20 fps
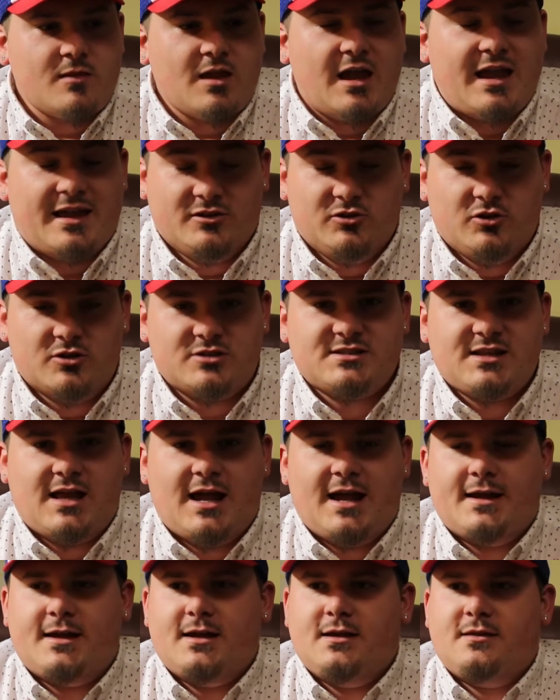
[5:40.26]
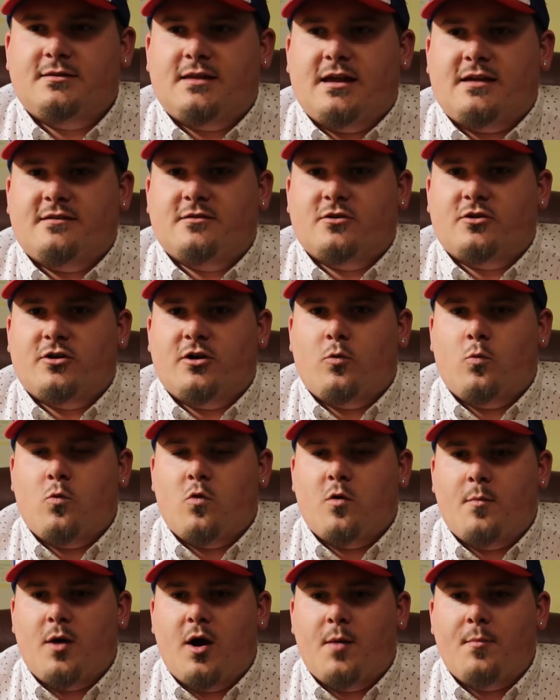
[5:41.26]
It looks like things are going to
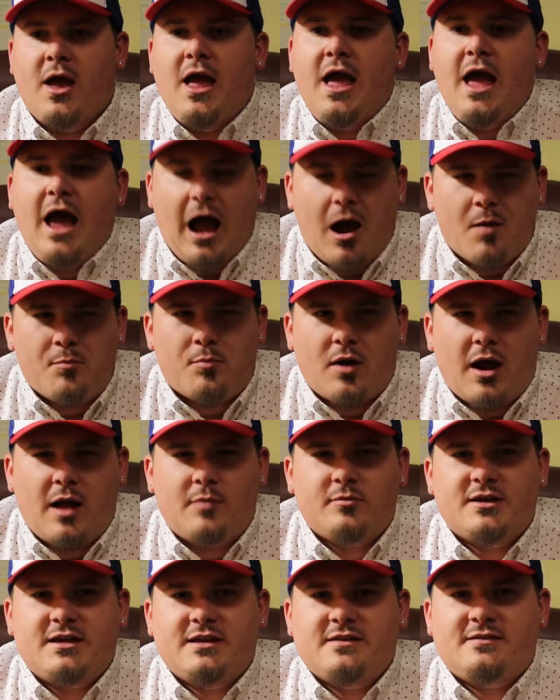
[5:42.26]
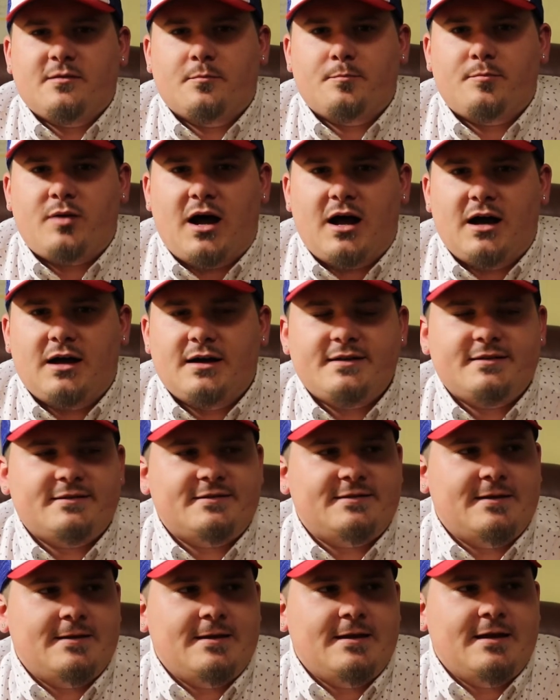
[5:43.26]
warm up. I'll probably hit some
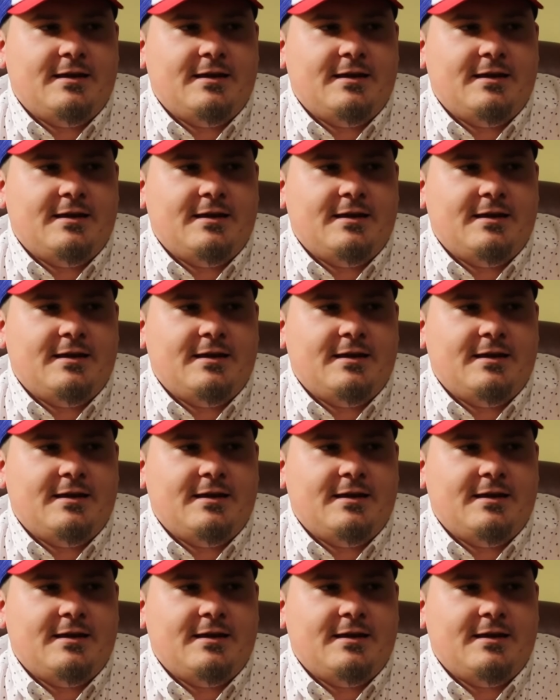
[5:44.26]
ponds.